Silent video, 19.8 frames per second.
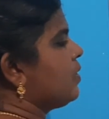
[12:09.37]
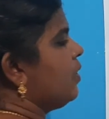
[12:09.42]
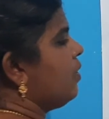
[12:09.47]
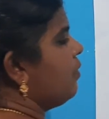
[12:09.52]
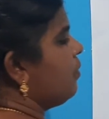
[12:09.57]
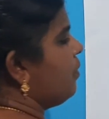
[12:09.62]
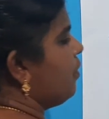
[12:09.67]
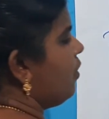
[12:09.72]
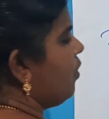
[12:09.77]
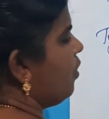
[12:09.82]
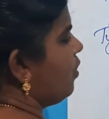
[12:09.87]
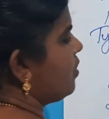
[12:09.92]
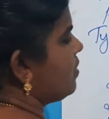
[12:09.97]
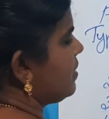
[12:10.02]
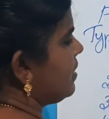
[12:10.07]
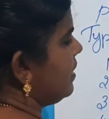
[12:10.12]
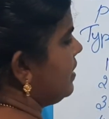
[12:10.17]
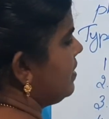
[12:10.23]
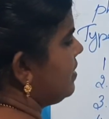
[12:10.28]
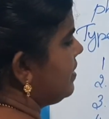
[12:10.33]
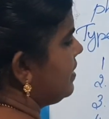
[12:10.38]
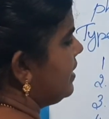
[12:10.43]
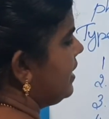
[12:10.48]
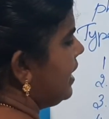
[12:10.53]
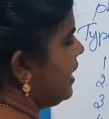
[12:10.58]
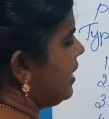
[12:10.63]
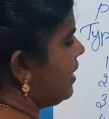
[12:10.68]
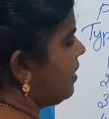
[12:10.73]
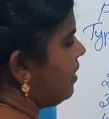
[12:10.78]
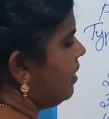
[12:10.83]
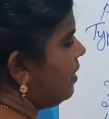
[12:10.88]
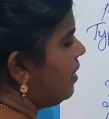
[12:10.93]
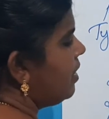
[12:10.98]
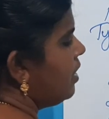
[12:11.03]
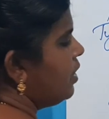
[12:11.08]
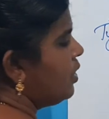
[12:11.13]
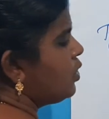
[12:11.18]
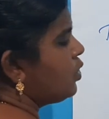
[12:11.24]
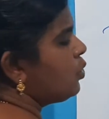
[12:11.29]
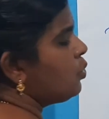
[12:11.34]
of auxins. There are
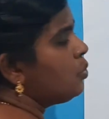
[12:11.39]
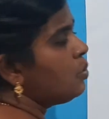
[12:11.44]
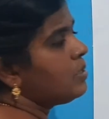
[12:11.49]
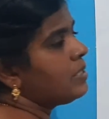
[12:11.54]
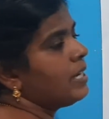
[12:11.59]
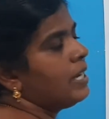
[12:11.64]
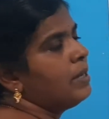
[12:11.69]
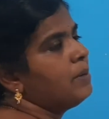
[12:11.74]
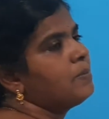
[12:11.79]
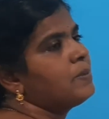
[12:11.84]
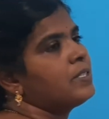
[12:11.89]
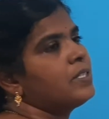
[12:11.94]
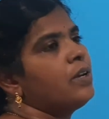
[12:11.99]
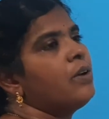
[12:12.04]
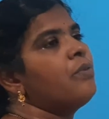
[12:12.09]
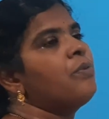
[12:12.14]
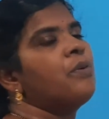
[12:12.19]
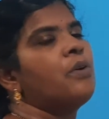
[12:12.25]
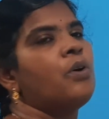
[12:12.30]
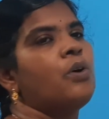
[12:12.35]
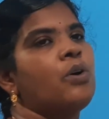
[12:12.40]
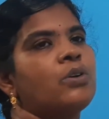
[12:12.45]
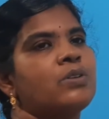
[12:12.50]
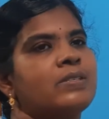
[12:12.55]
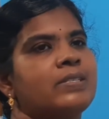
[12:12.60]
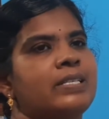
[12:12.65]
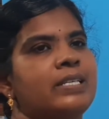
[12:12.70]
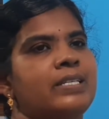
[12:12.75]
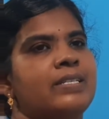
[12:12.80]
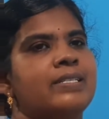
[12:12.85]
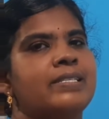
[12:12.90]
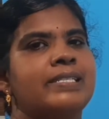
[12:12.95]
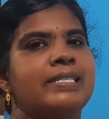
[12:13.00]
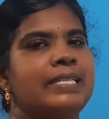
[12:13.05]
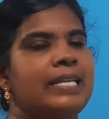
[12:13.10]
2 types of auxins,